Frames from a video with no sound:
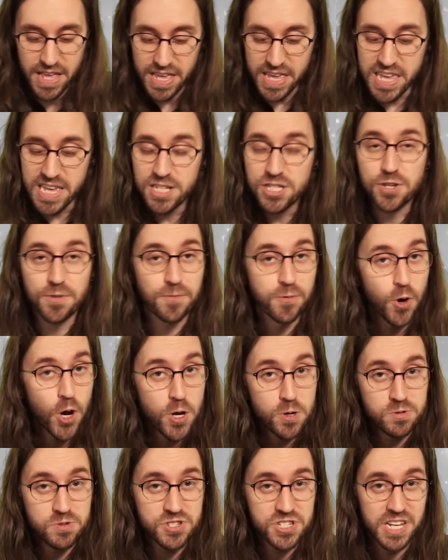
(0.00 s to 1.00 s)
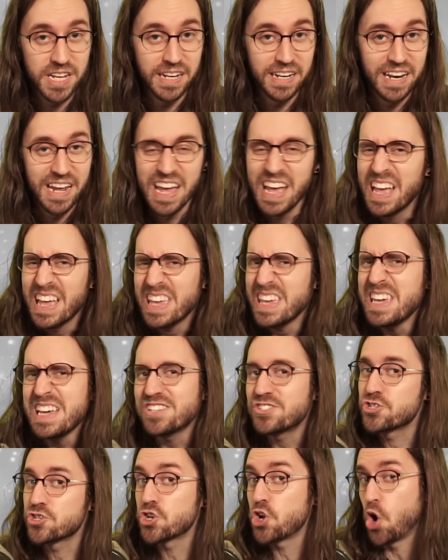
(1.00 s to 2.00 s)
It's frozen.
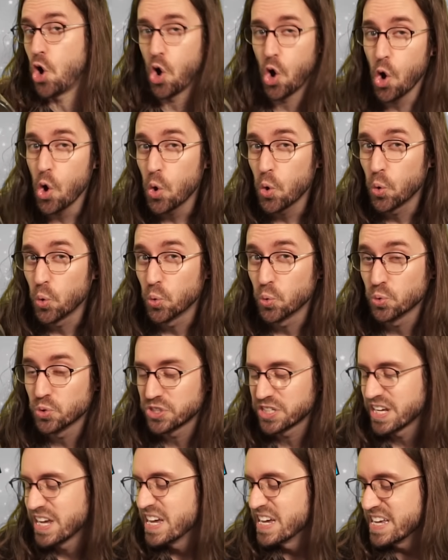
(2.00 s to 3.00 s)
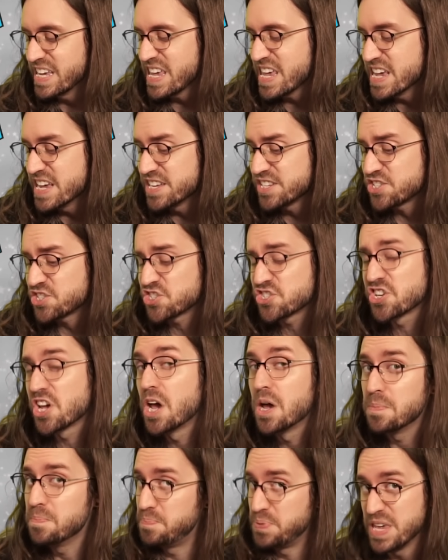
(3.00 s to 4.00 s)
It's cold. It's
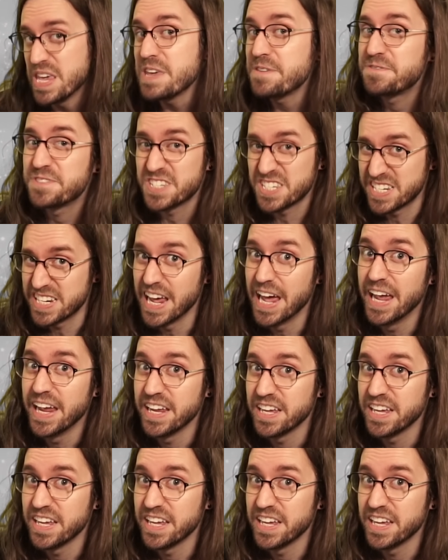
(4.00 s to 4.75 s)
beef steak.